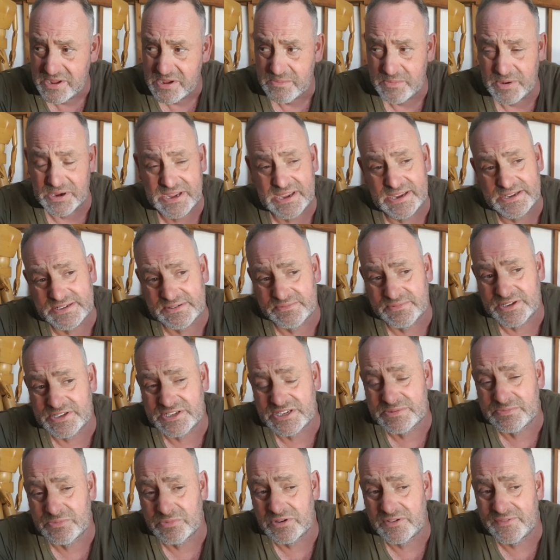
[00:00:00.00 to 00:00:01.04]
My cousin runs a
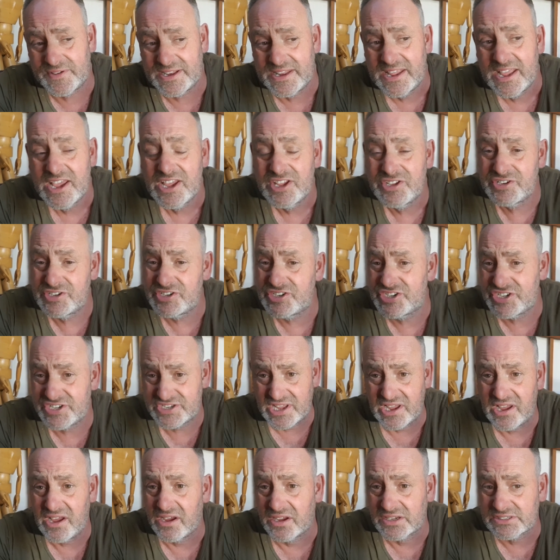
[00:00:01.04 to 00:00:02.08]
smaller van. Just
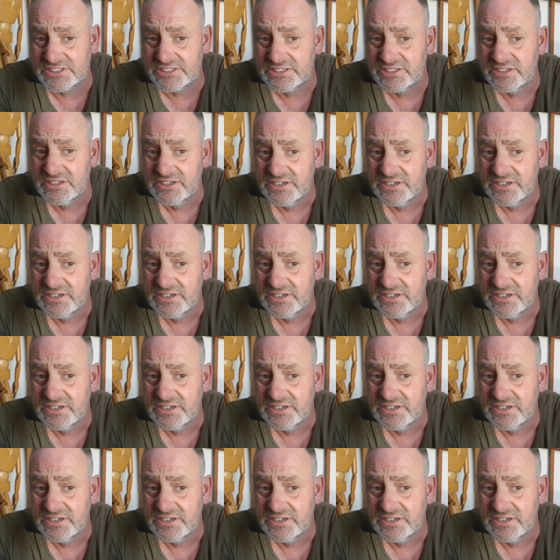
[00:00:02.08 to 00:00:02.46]
start.